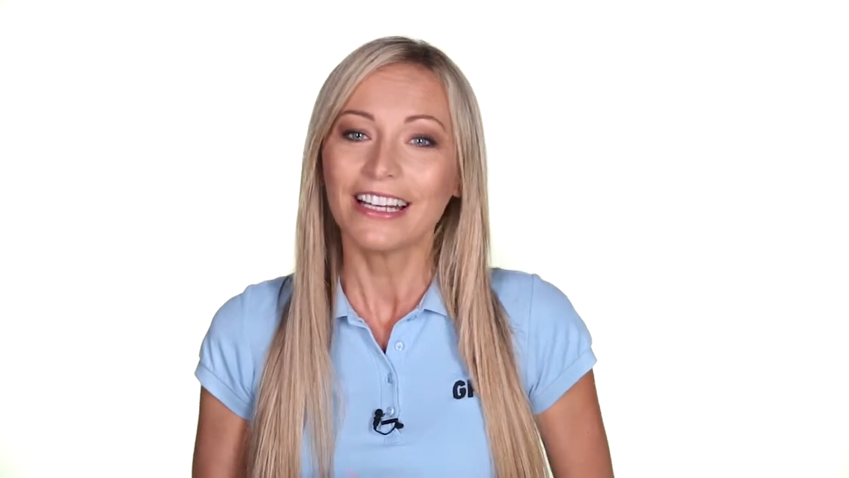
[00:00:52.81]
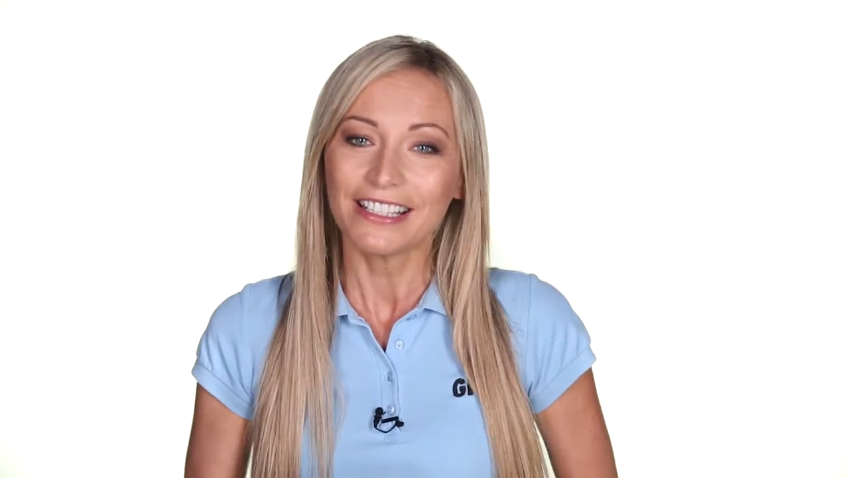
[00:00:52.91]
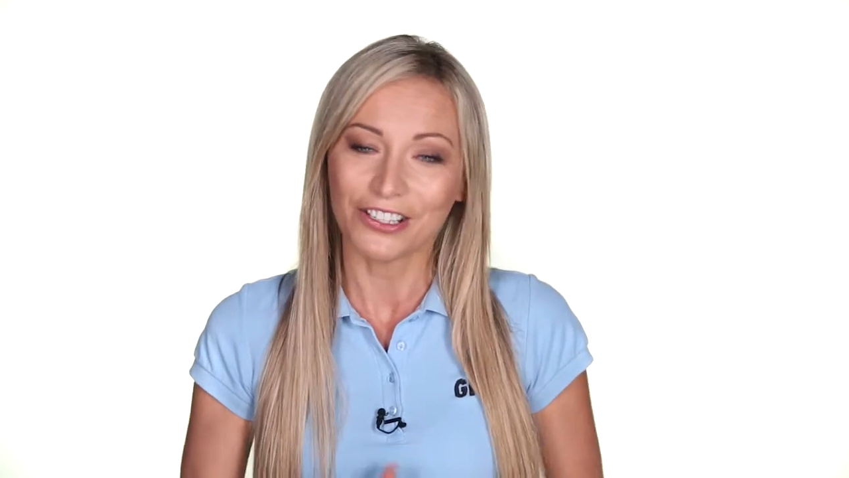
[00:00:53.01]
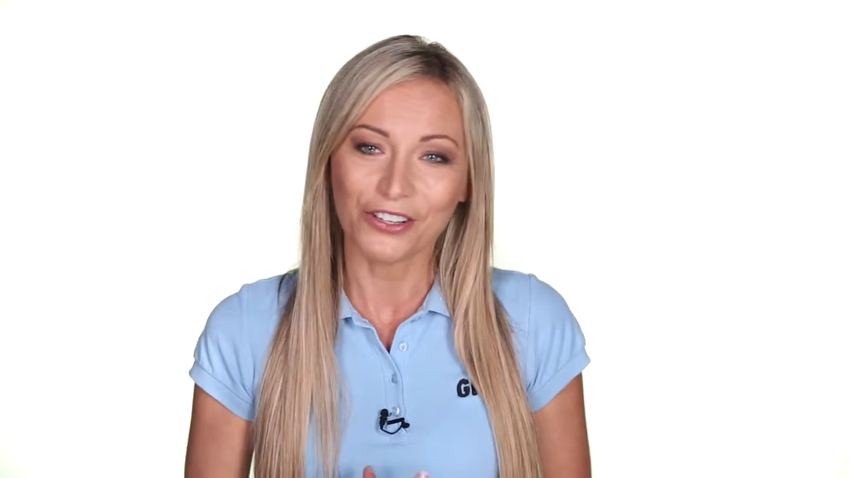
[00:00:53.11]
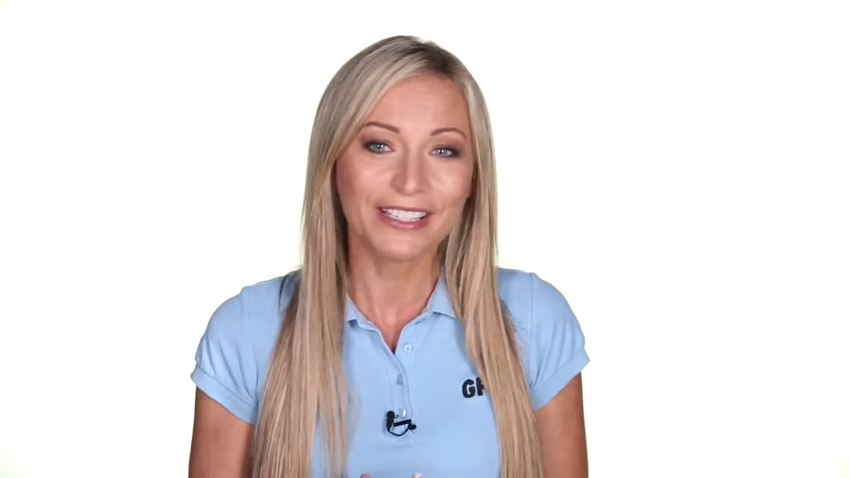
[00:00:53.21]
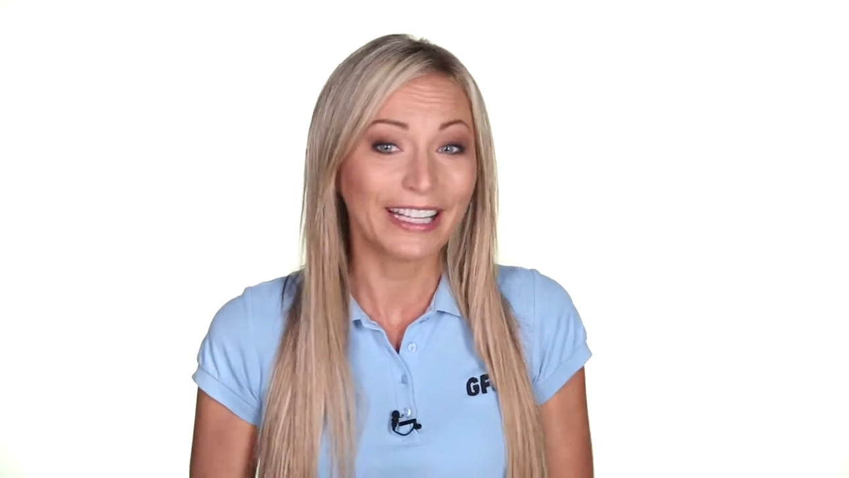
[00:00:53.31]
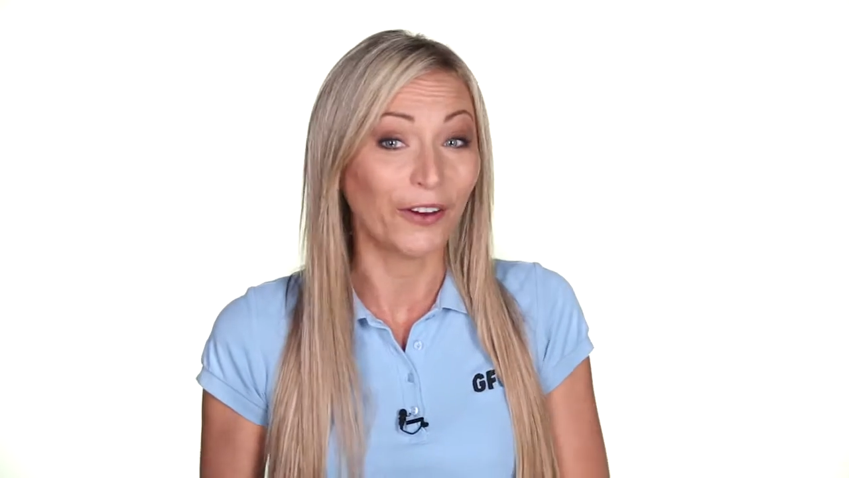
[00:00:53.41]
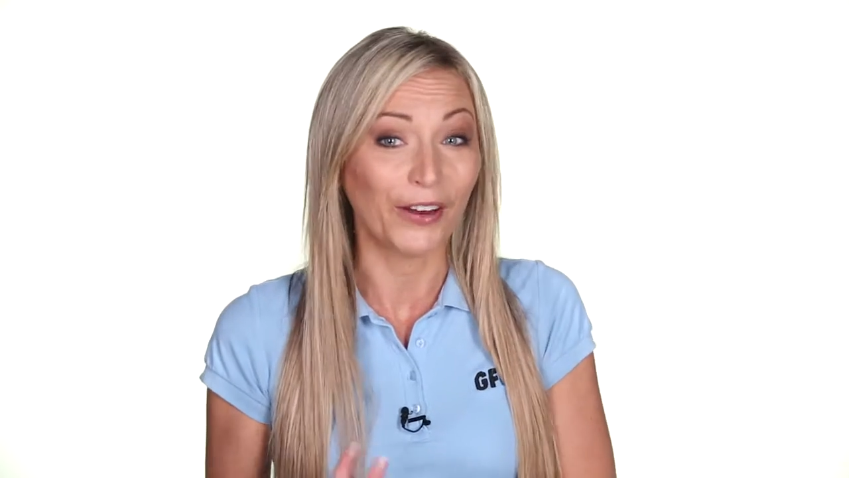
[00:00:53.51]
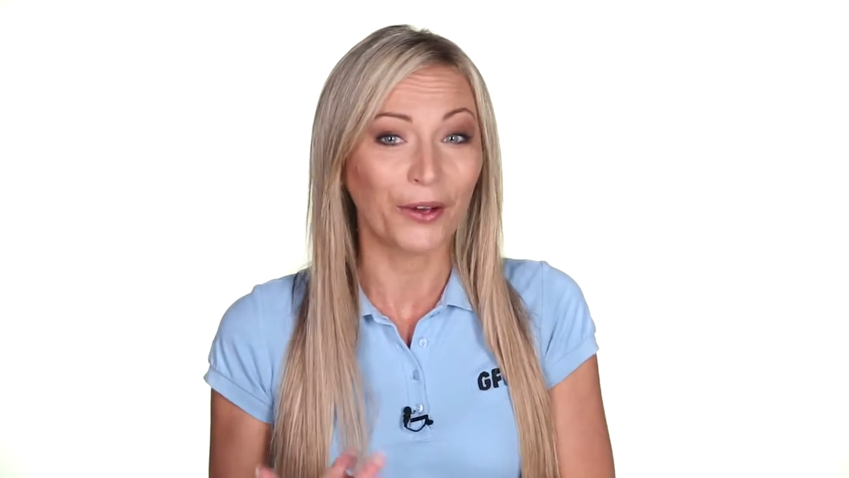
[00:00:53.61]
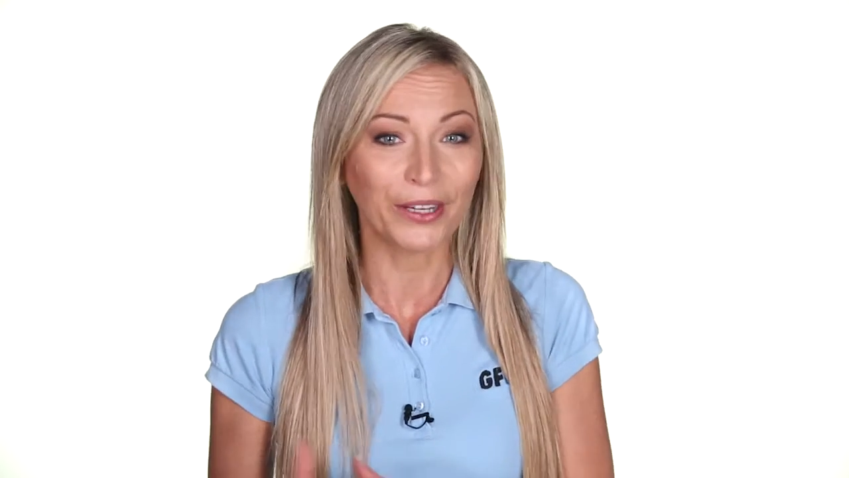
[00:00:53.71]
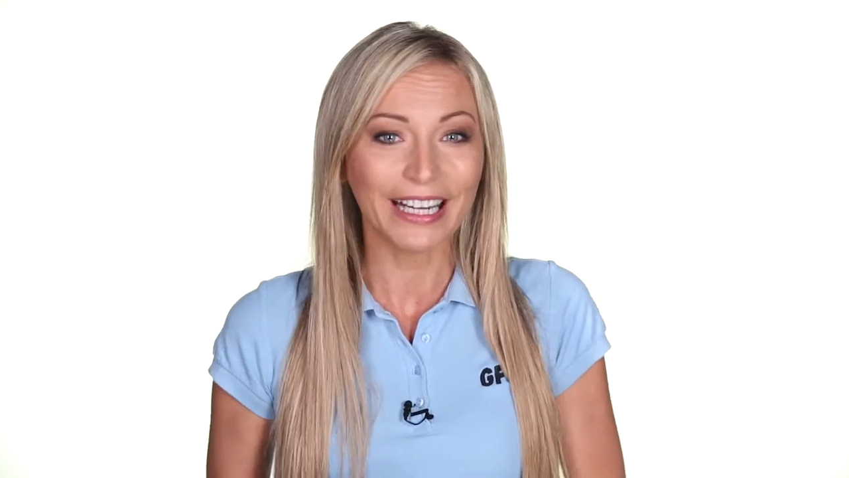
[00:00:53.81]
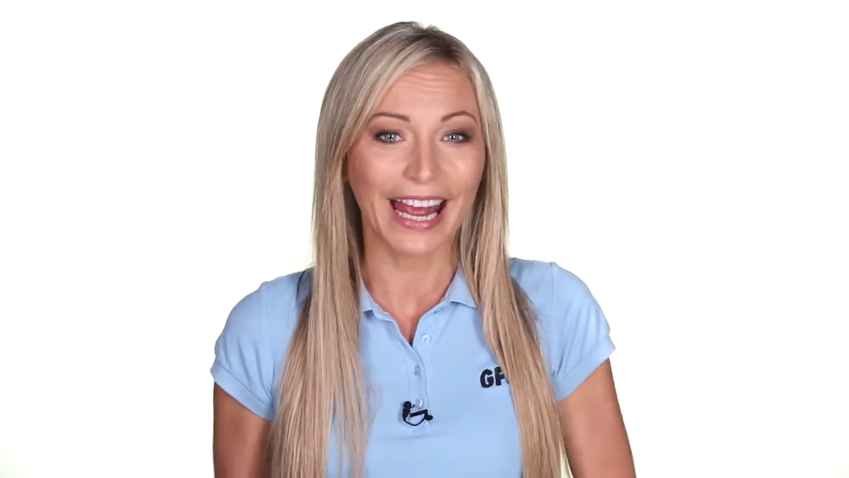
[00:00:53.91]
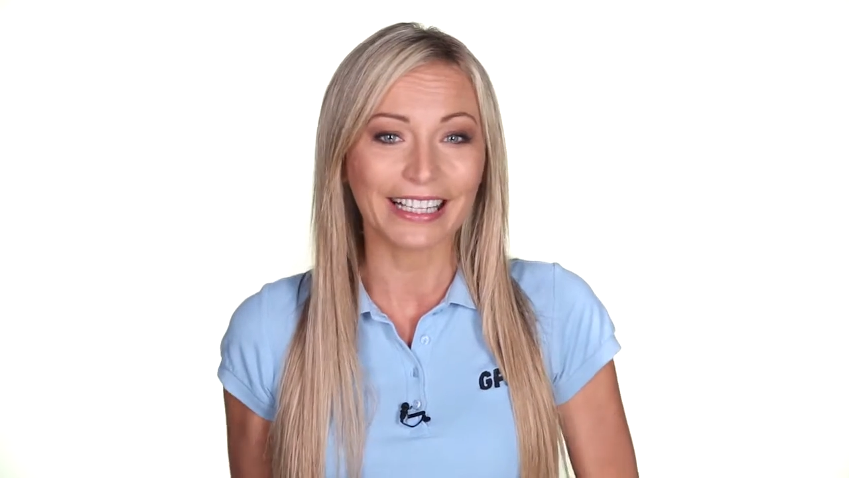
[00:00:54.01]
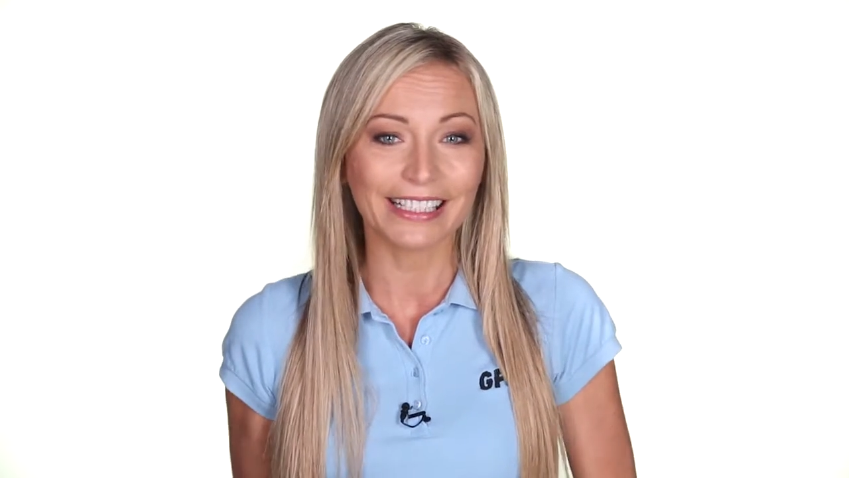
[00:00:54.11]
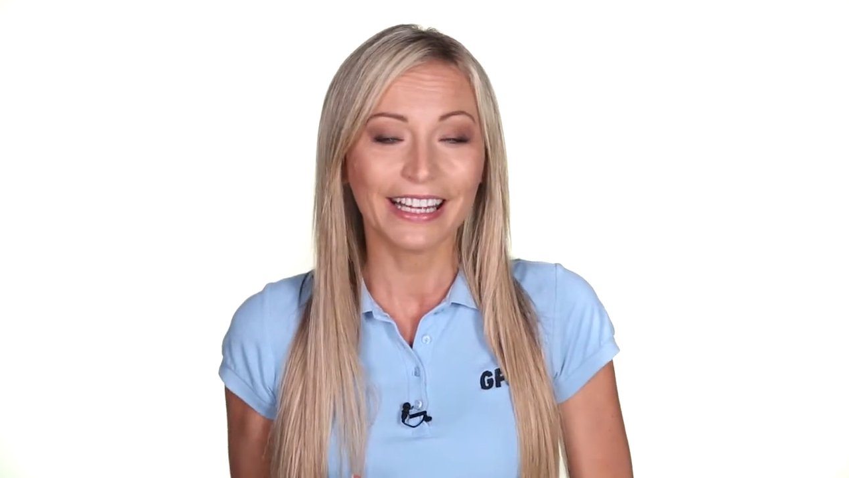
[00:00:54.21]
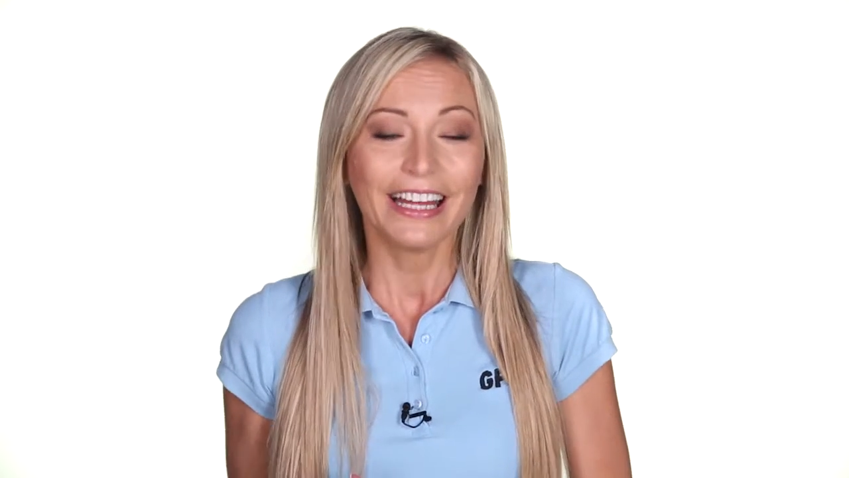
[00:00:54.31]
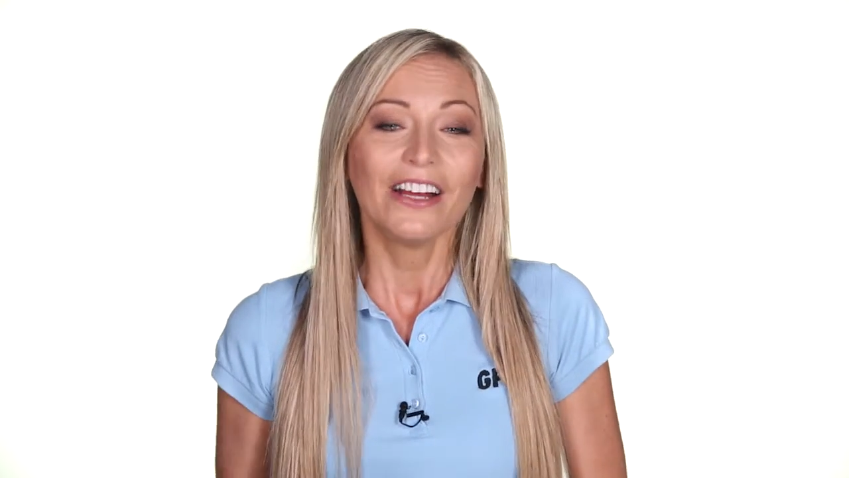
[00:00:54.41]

such as Kerio Connect,